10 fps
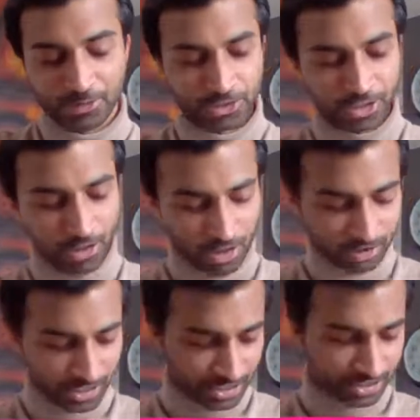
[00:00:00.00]
It was a
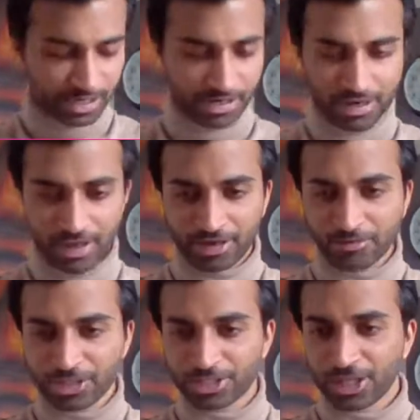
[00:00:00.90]
long list, and I
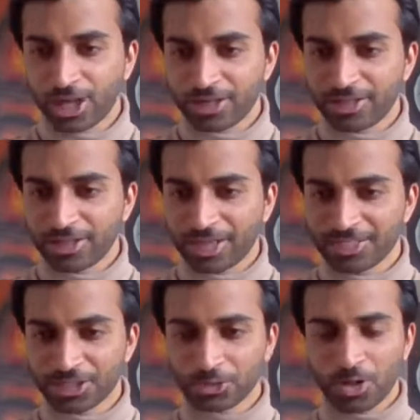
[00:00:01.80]
missed a lot of the
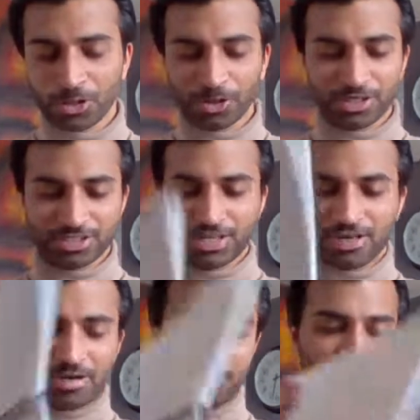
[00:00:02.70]
things as well because
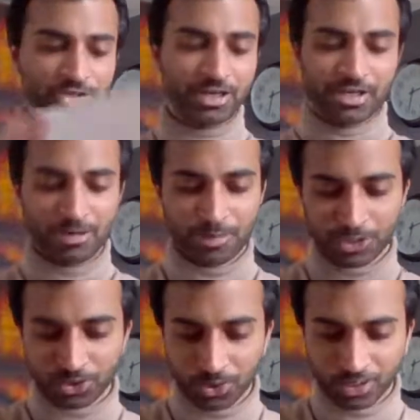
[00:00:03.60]
I've been trying to keep it
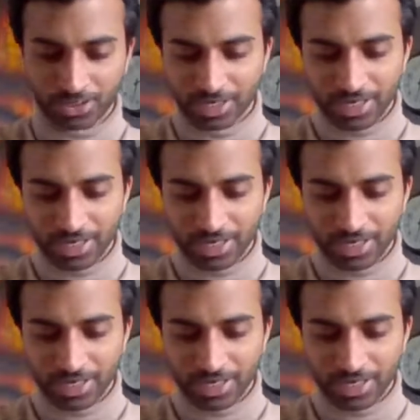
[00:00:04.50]
short.